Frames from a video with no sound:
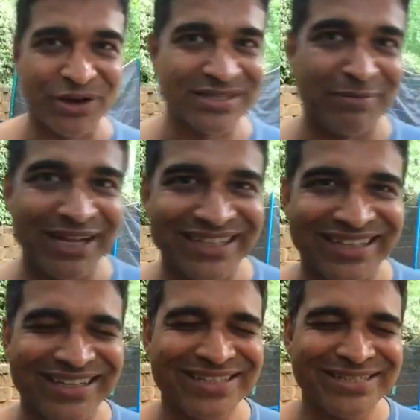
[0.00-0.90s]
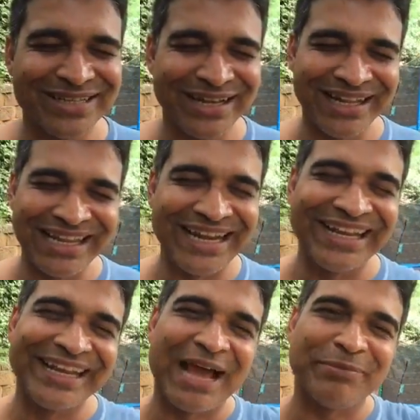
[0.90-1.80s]
or samadhi, is
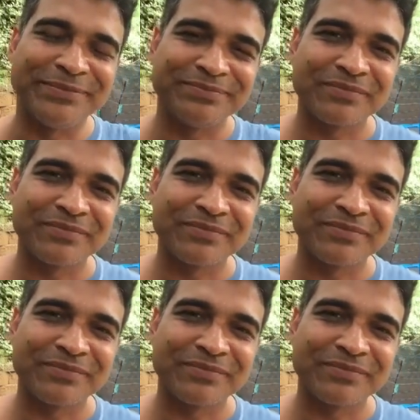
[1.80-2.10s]
letting it happen.